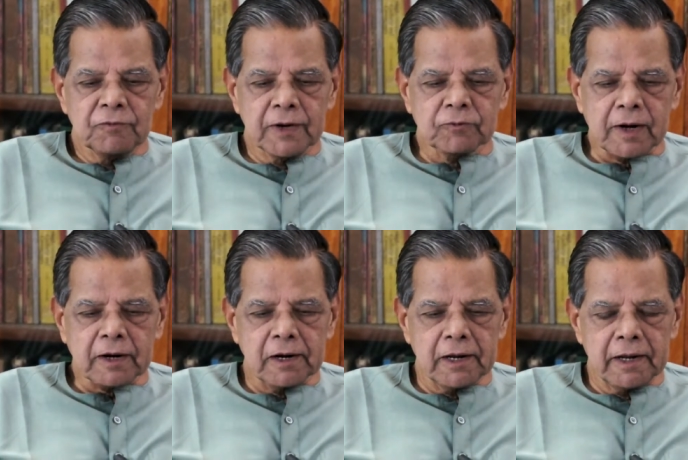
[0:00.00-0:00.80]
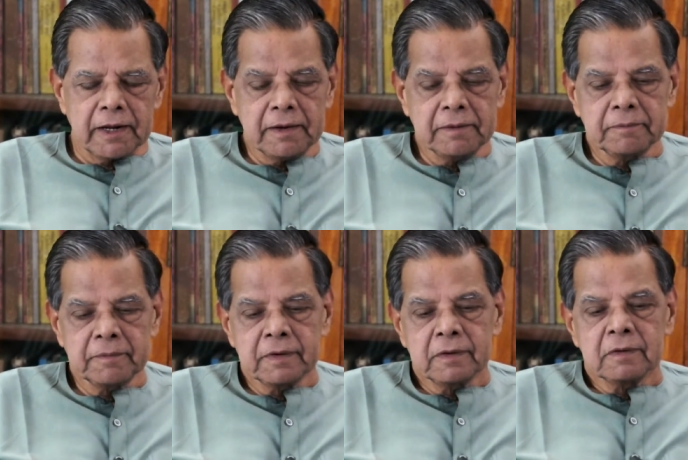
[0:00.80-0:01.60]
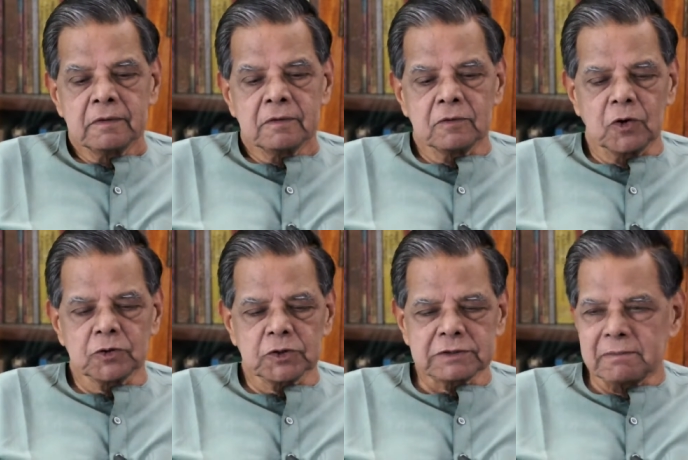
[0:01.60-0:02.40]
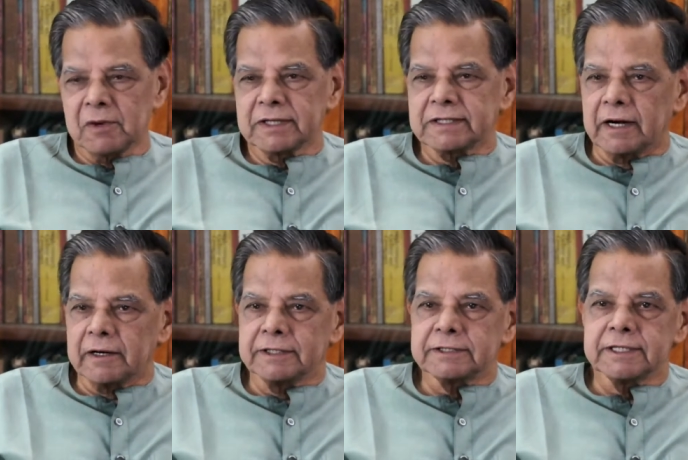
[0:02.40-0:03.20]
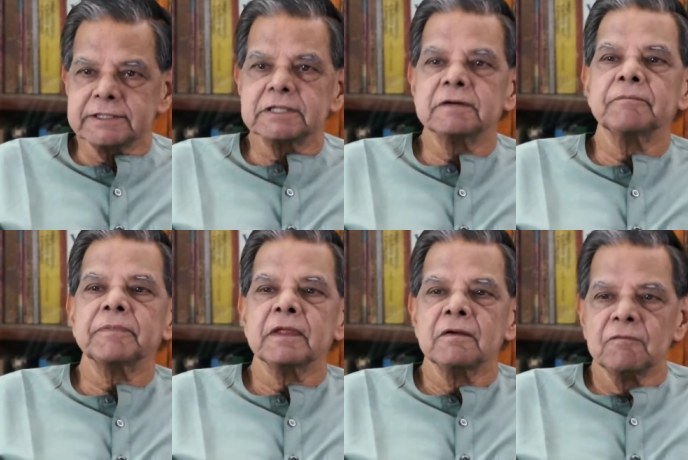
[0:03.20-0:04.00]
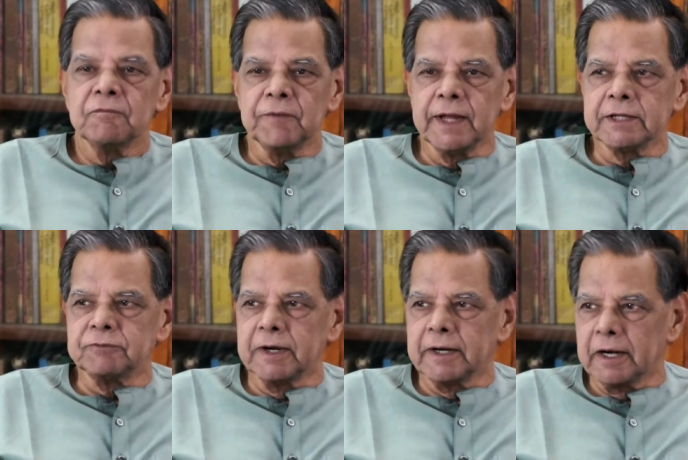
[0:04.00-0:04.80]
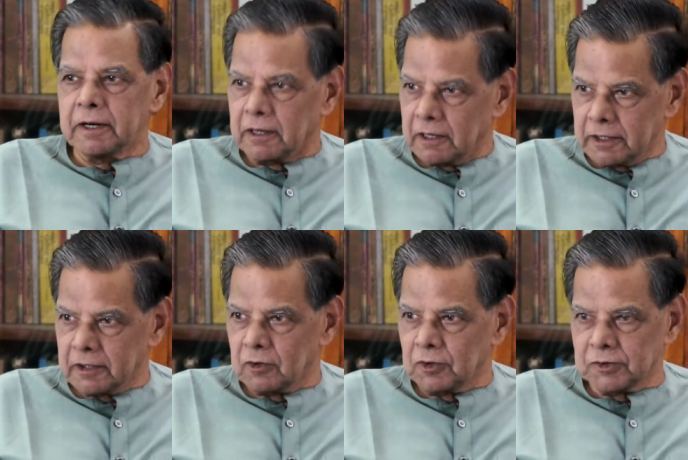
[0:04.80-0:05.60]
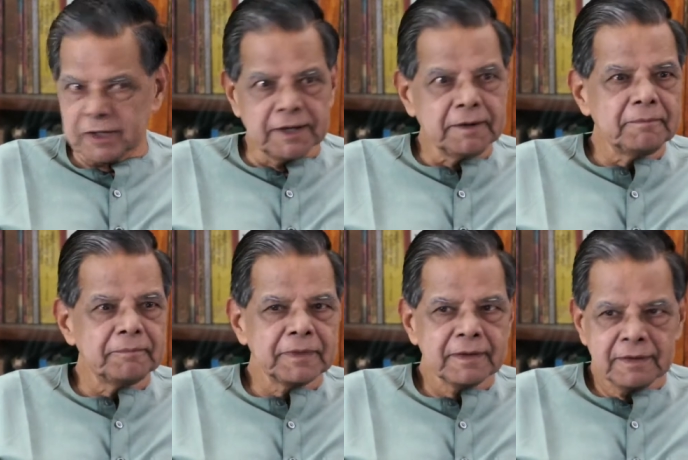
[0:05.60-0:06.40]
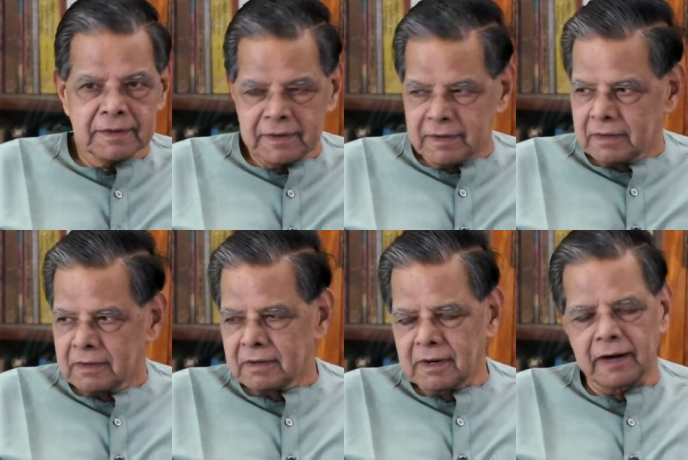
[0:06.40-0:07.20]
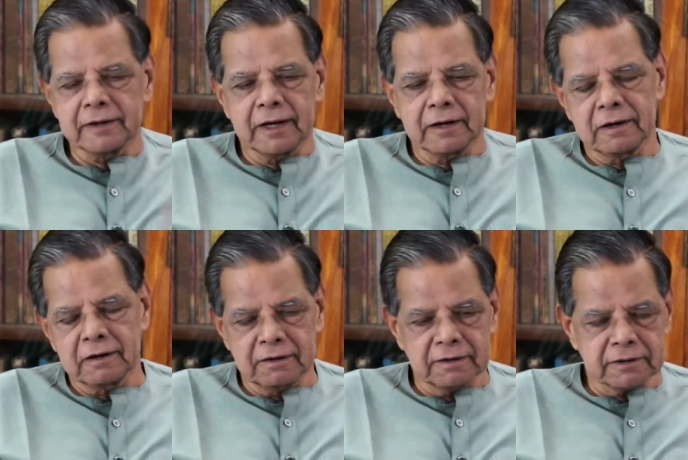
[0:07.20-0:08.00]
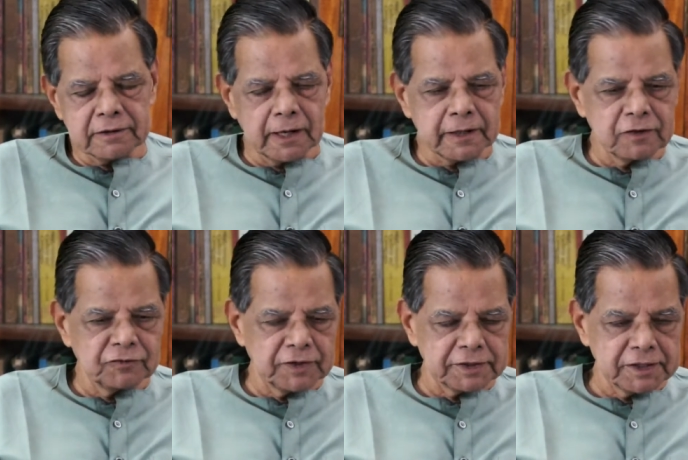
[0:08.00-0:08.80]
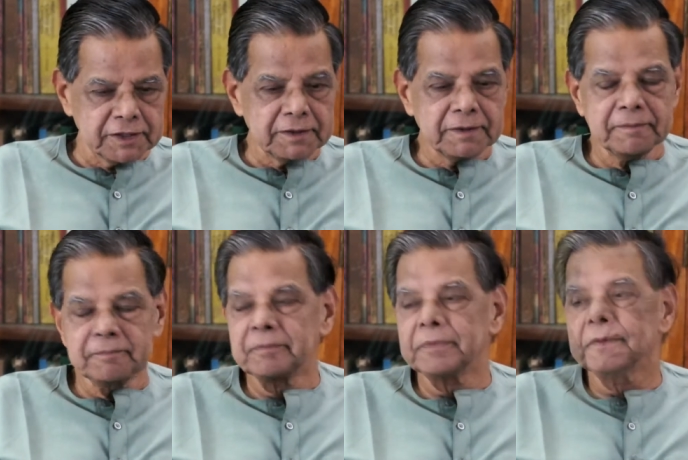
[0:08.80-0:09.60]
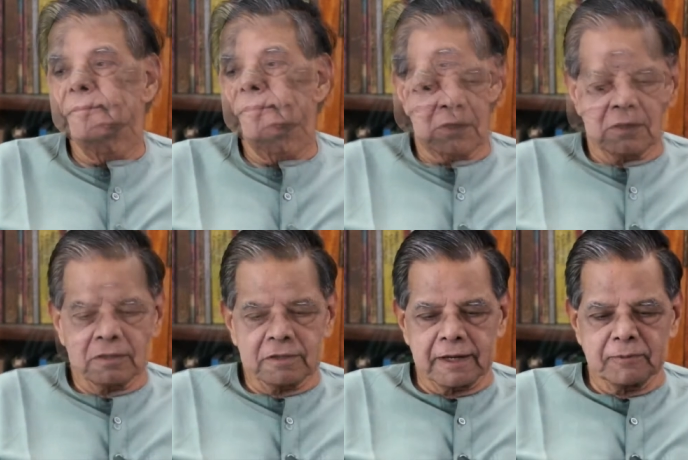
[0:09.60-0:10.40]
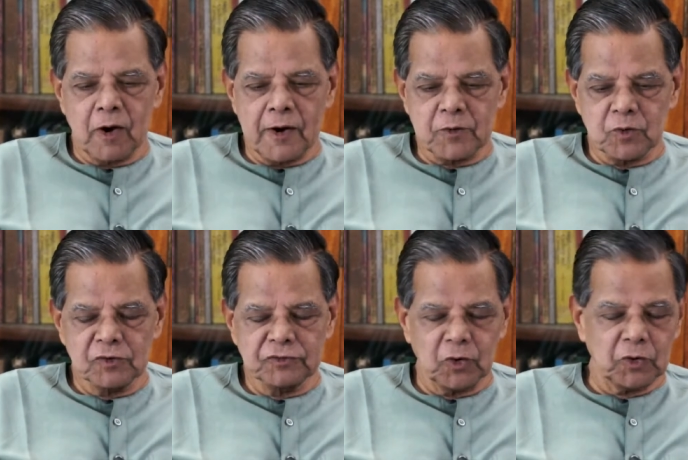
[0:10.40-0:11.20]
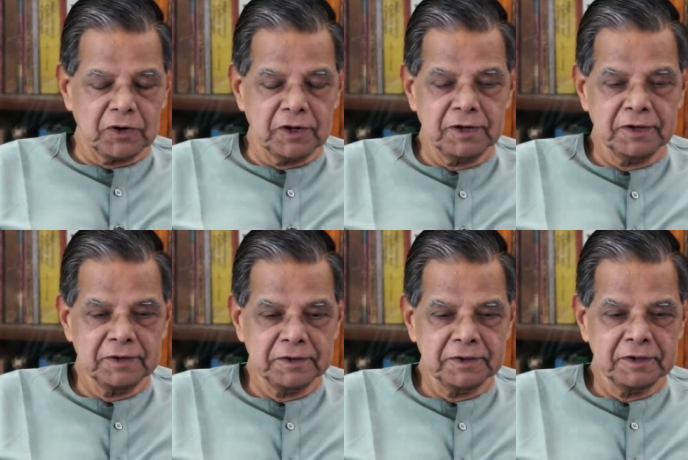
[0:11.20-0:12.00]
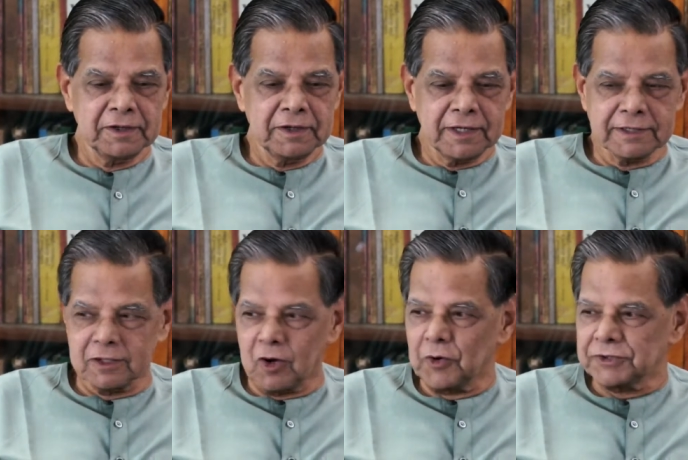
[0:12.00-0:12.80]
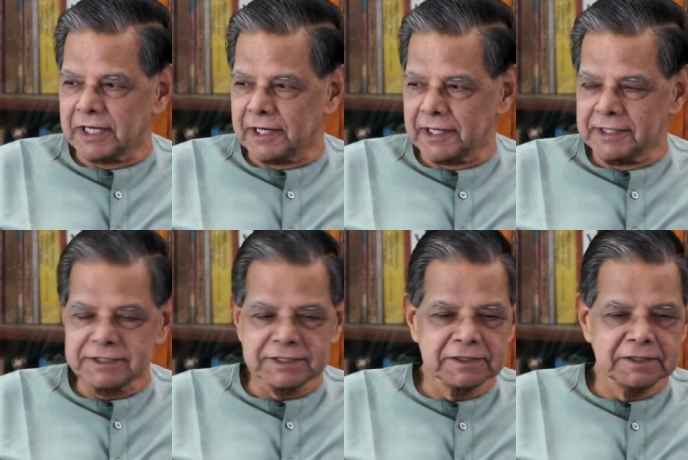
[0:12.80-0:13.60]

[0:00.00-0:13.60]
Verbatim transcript: We'll quickly go through some of the sentences which we did earlier already and then uh, continue further. 3.24 is a long sentence